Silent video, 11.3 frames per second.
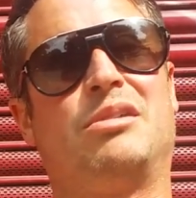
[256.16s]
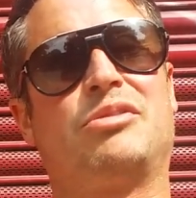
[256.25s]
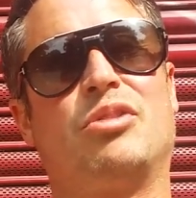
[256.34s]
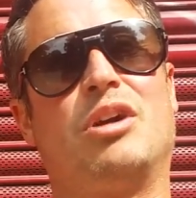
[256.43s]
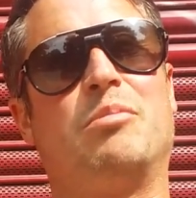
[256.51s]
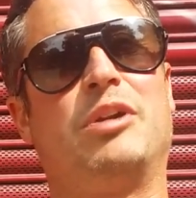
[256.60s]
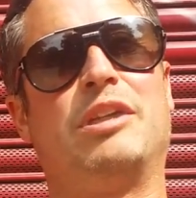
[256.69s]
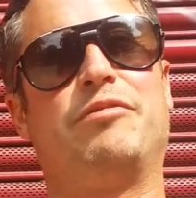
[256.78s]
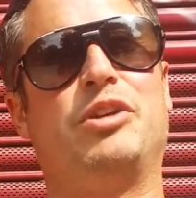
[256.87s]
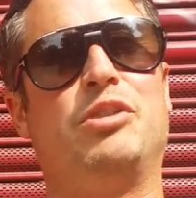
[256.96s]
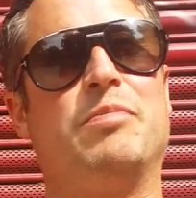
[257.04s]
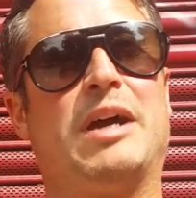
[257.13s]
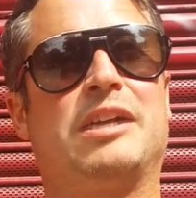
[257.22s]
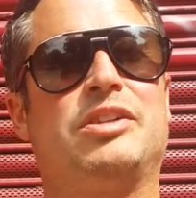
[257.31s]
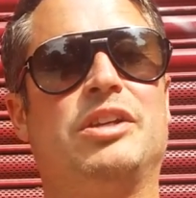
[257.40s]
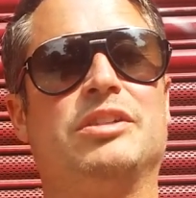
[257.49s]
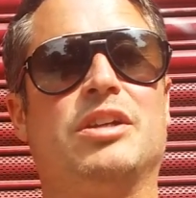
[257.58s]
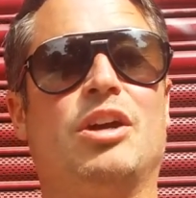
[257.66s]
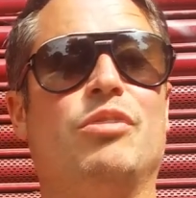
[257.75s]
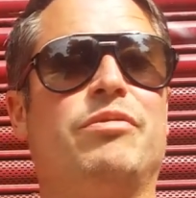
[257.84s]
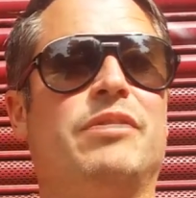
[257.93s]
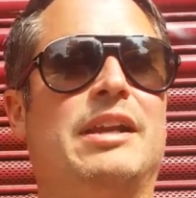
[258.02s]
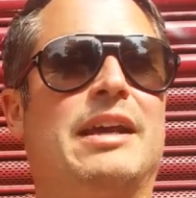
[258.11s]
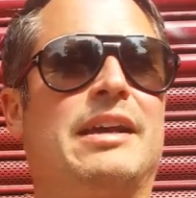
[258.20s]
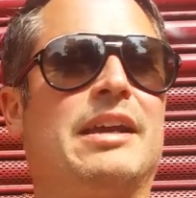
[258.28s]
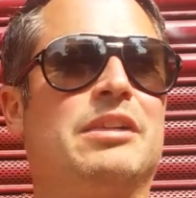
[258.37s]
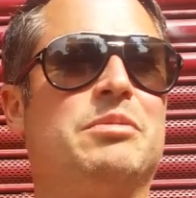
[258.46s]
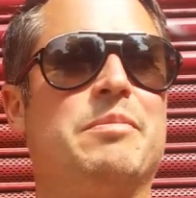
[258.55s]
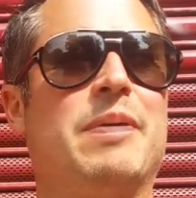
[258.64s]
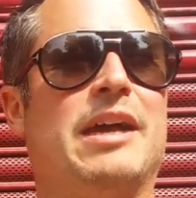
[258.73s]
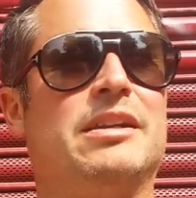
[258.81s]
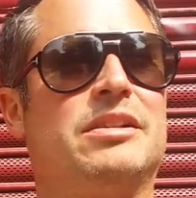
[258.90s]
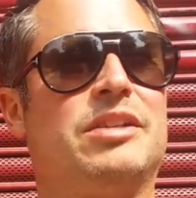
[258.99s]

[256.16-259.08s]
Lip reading: try and win a few matches, and hopefully that gets me back in the